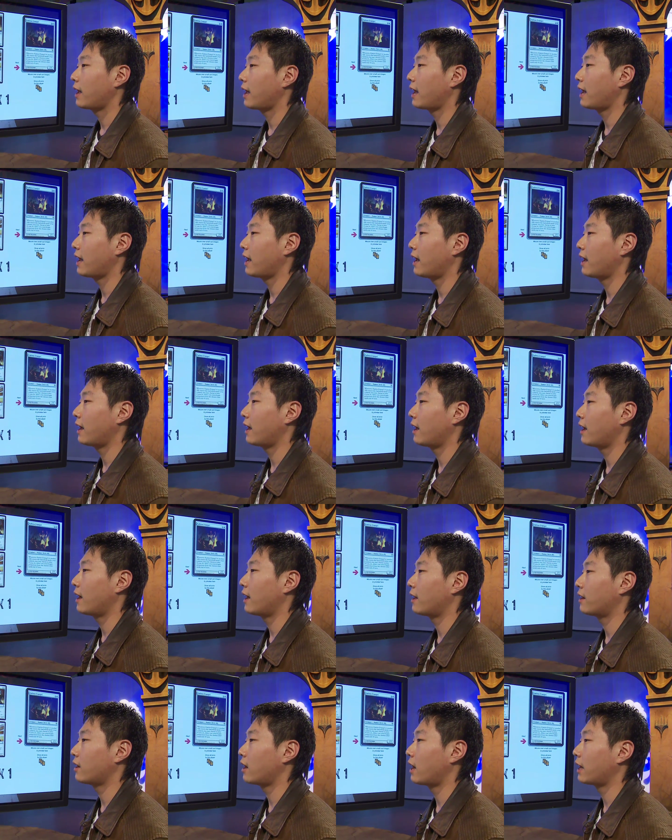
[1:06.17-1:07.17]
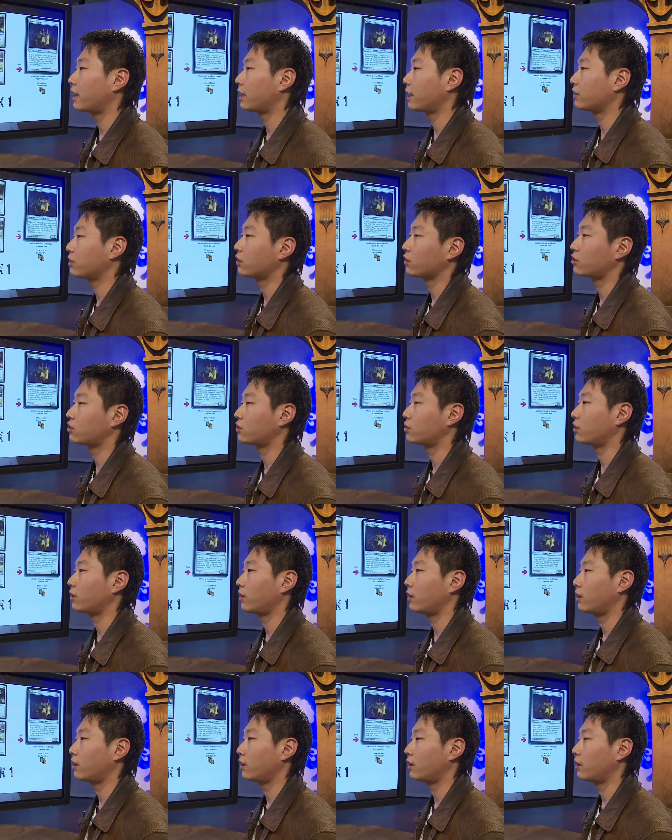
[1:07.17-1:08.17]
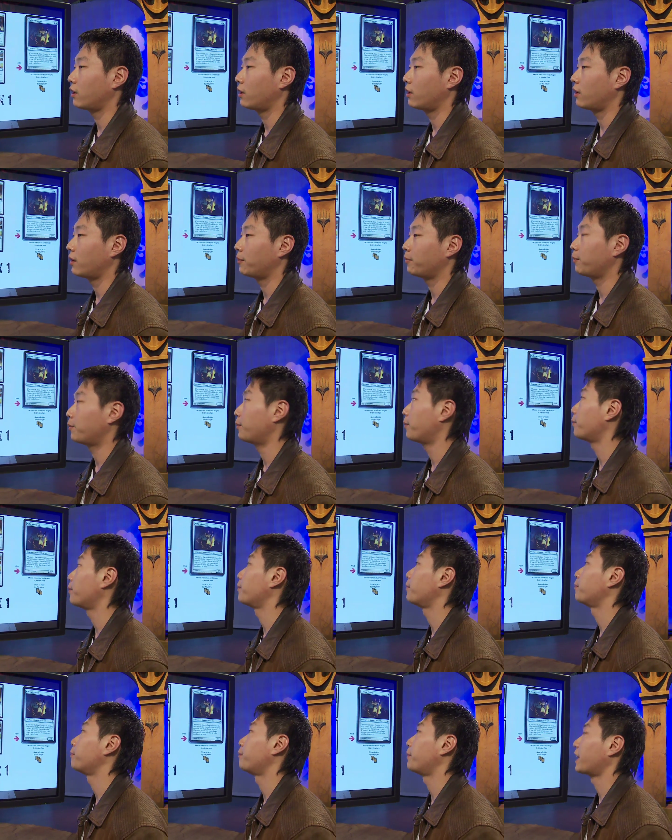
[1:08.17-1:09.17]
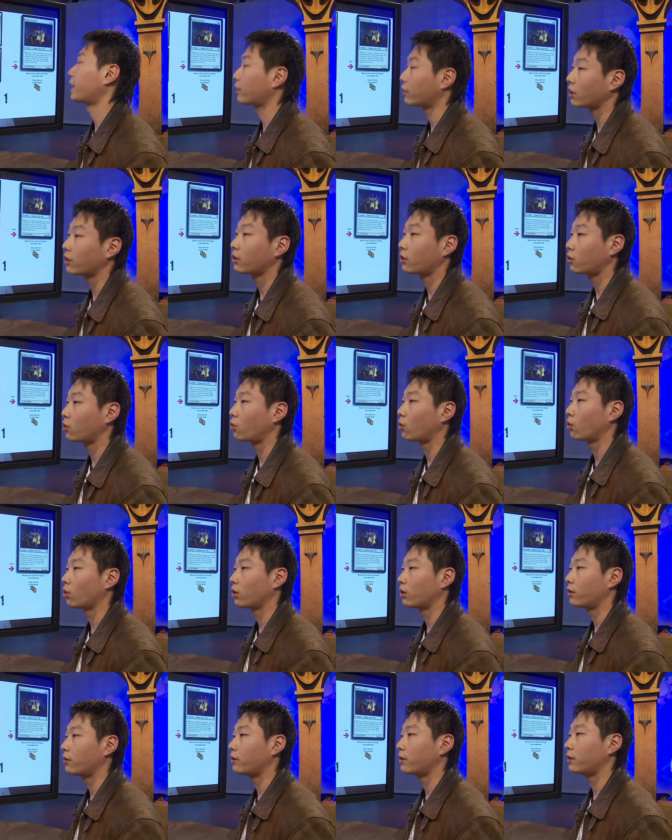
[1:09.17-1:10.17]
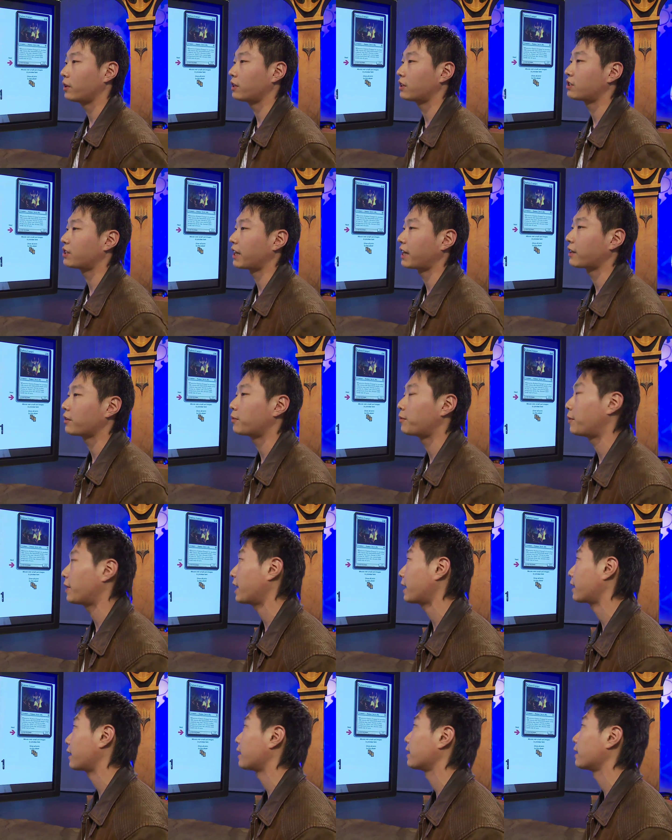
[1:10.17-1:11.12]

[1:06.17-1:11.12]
And I can just pick another color in the second pack